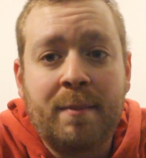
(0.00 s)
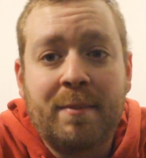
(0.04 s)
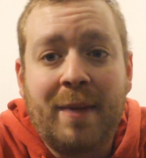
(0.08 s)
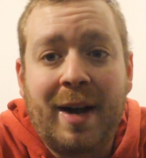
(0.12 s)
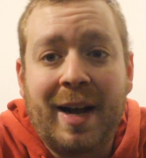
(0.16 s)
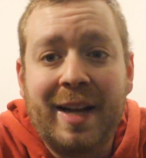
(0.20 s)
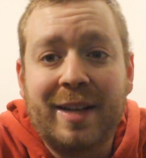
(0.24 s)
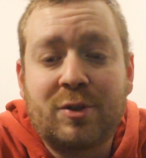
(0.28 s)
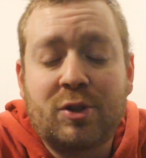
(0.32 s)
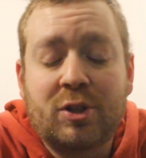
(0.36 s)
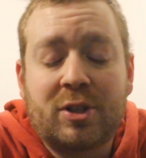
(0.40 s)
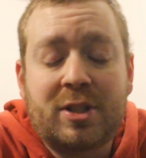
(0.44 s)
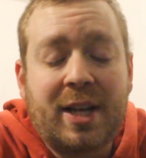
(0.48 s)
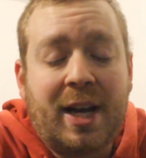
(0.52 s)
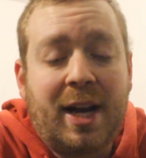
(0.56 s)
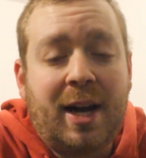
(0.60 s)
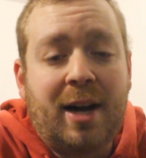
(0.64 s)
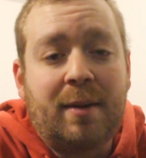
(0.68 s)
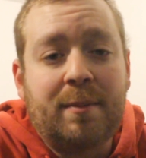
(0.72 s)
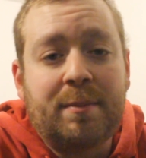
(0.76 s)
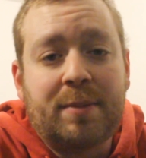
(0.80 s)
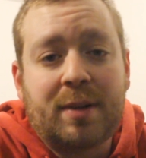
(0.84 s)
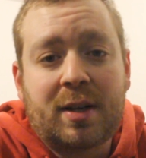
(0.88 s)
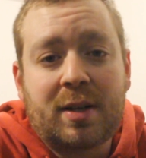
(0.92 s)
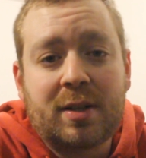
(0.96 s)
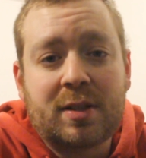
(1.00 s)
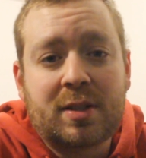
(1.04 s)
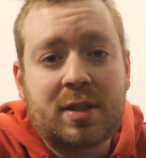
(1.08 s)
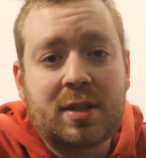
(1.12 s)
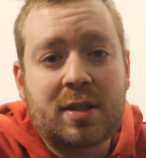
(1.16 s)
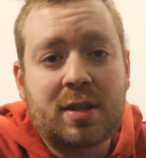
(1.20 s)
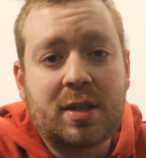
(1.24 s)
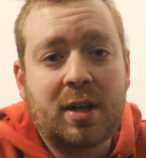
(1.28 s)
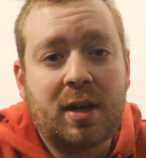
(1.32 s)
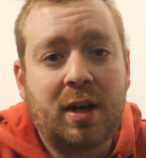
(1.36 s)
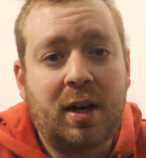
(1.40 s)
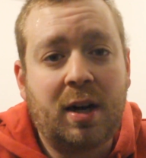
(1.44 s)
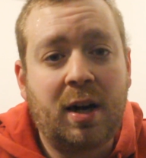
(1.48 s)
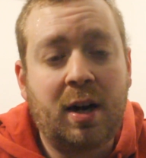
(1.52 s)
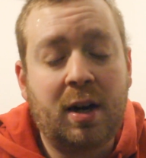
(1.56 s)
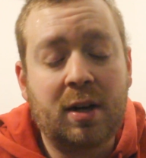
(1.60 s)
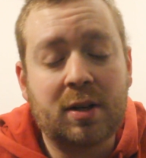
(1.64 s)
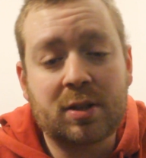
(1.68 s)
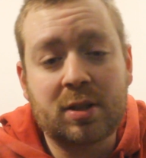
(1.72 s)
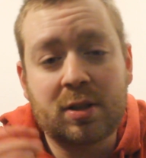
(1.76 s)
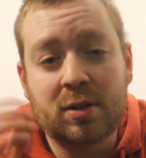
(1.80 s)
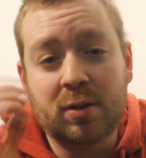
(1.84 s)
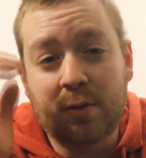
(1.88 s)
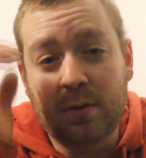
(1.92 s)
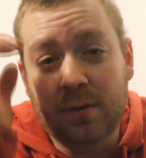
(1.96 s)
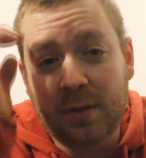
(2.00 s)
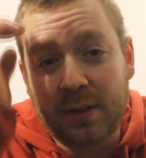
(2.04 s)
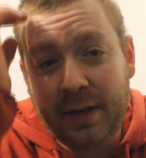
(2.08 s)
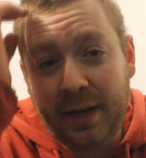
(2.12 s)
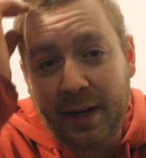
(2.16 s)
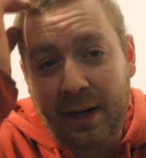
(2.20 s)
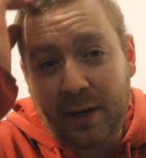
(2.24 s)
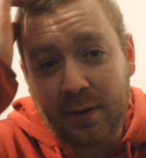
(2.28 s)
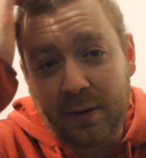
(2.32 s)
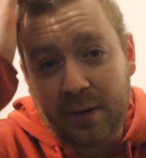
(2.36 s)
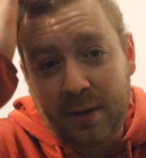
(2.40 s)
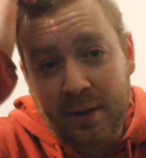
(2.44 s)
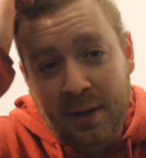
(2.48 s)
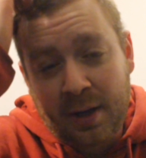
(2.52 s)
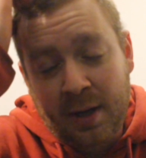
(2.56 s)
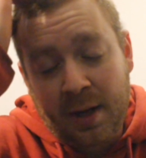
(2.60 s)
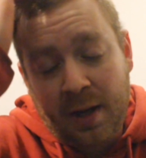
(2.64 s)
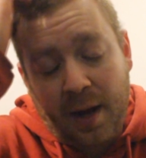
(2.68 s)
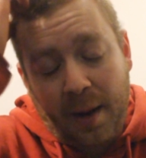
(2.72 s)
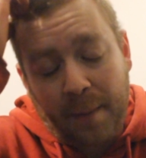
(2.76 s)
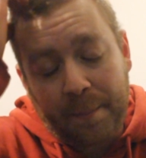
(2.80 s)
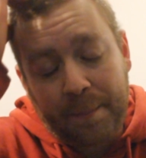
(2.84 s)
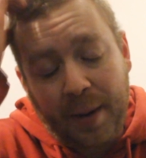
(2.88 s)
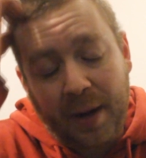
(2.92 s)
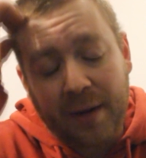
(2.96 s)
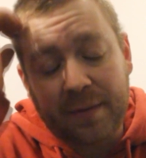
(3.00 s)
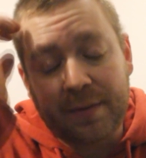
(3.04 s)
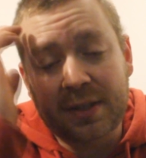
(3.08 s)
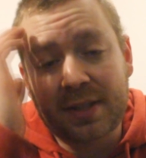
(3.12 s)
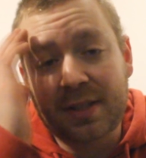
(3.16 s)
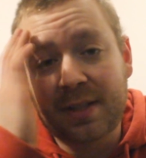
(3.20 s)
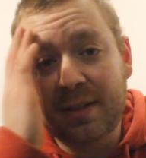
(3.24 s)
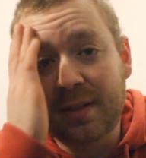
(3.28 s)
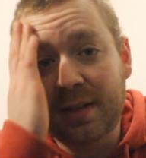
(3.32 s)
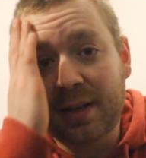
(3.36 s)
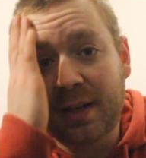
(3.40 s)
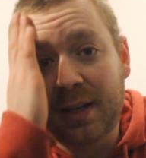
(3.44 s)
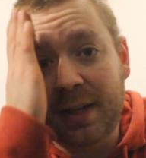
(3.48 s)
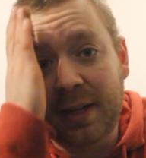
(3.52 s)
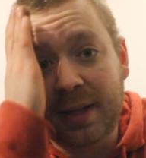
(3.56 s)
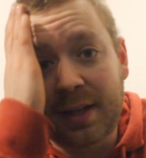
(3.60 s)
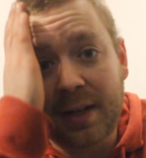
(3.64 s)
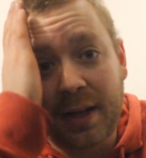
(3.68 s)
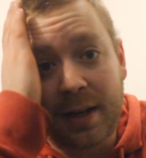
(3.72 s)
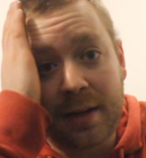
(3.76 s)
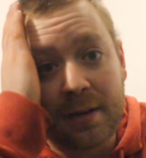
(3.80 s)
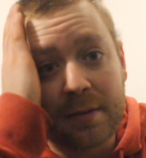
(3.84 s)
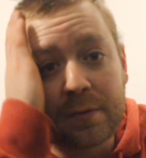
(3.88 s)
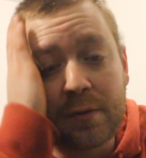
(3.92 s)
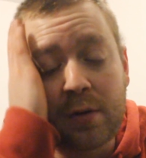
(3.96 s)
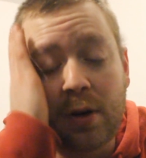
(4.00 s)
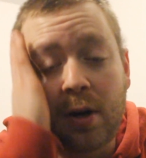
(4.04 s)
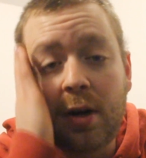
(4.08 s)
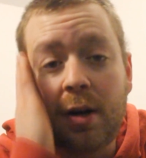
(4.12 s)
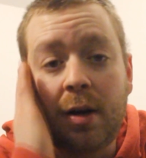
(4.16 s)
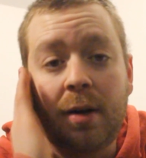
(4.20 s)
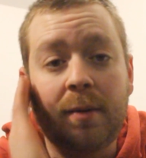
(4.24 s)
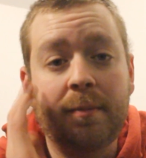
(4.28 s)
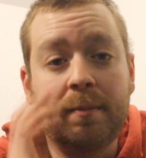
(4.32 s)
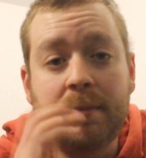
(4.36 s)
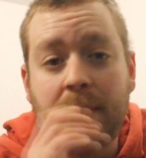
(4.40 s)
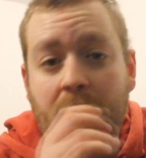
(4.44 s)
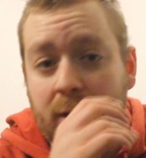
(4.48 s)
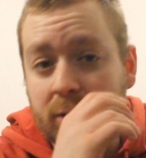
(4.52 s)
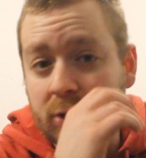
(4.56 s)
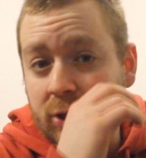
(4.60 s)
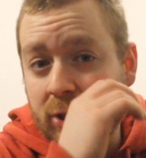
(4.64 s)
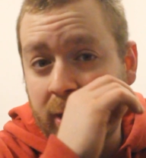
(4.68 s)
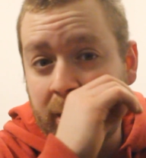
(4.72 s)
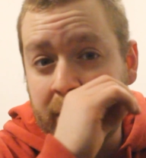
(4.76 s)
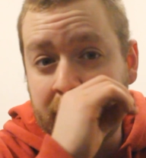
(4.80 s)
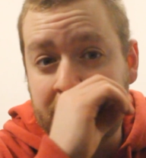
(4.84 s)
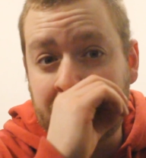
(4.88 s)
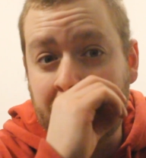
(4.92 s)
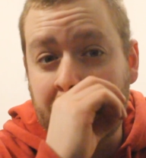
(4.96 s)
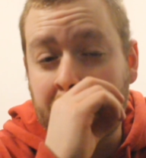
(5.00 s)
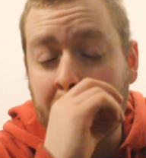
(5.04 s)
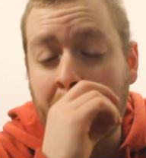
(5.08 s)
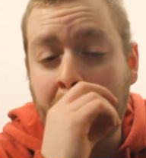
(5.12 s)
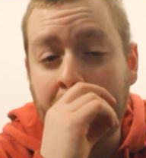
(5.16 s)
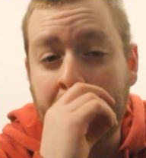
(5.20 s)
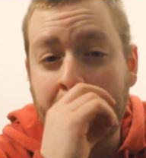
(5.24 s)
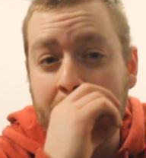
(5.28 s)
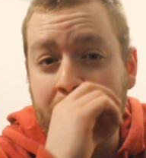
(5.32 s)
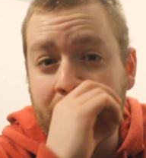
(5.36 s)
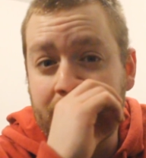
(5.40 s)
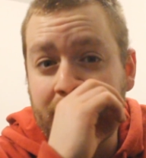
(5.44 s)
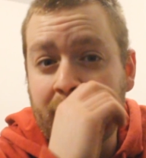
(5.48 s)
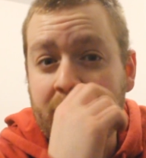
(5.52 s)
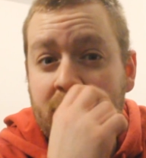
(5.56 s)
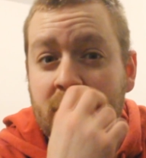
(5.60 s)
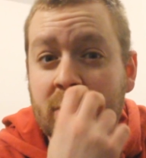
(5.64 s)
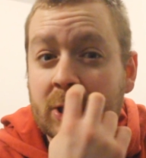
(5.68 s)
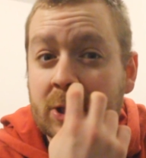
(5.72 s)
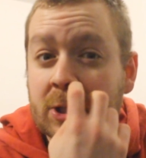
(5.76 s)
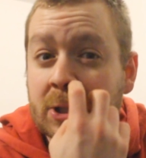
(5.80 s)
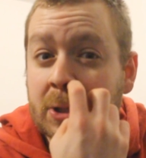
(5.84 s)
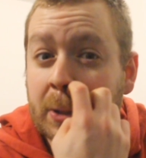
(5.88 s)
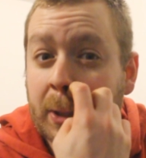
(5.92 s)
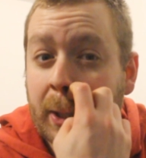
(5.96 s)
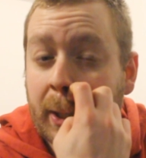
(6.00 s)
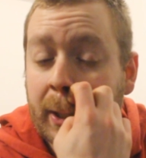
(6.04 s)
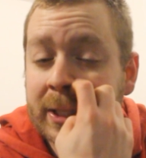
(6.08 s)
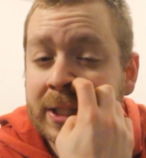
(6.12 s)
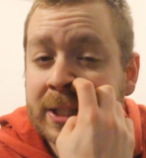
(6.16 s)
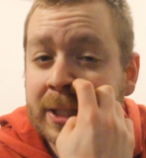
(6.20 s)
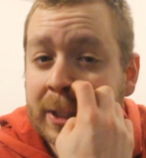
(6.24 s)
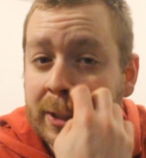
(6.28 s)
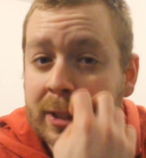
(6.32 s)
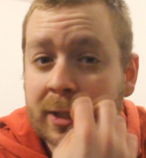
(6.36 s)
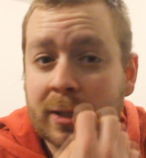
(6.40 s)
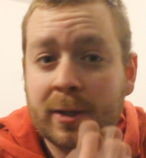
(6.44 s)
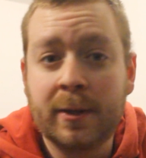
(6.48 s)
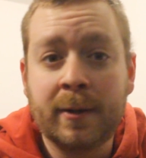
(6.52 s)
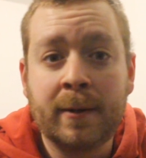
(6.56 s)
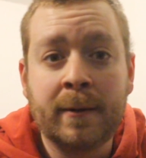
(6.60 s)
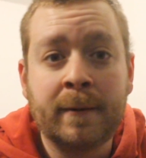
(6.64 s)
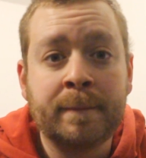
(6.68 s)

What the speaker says: Major doubt, because Arsenal are now above us in the league and have got a much easier run in than Manchester United,